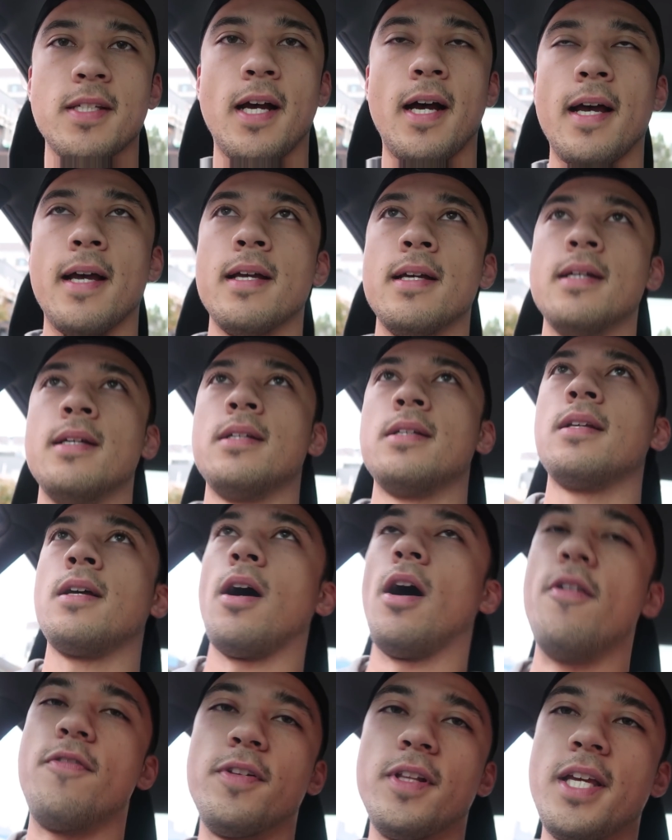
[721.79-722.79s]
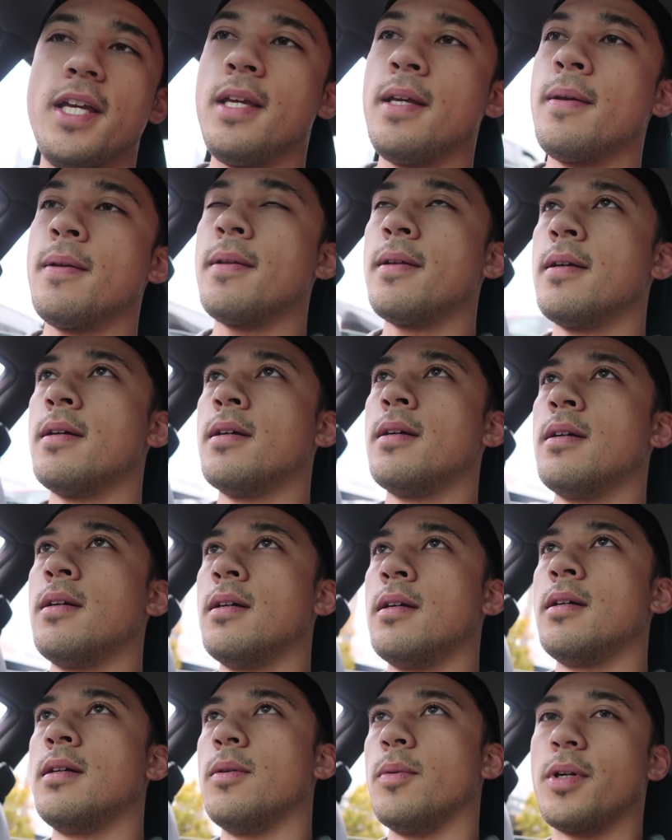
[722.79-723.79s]
psi. Hopefully
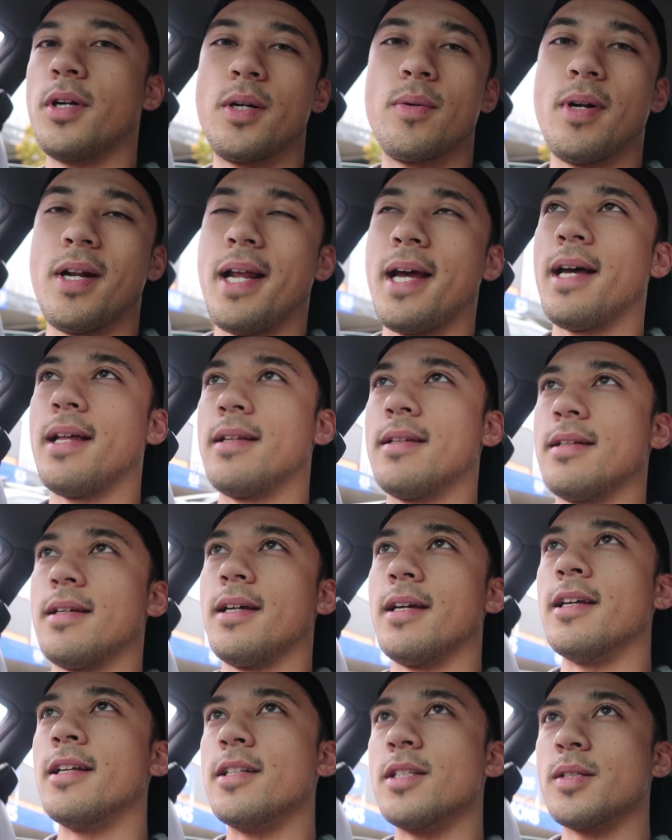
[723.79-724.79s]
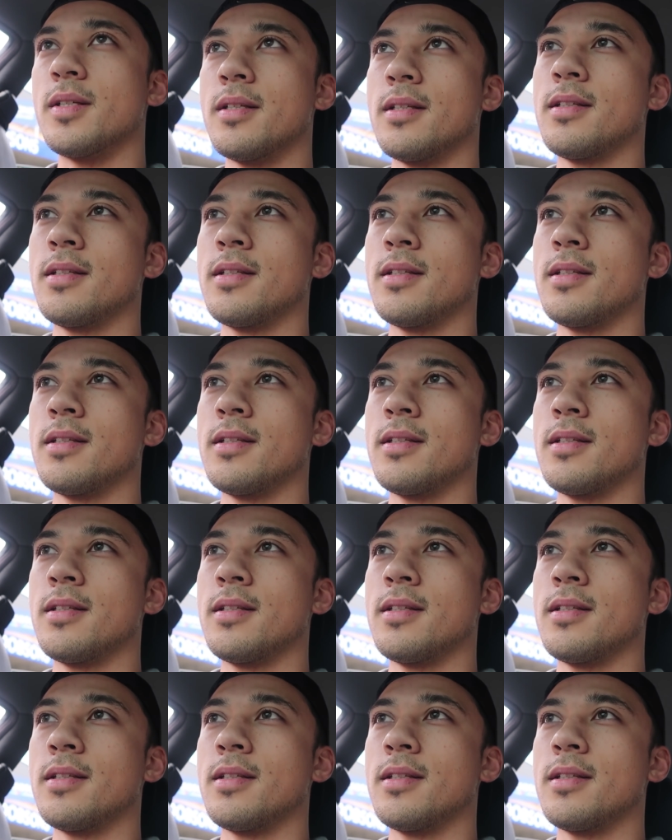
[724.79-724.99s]
we don't run out and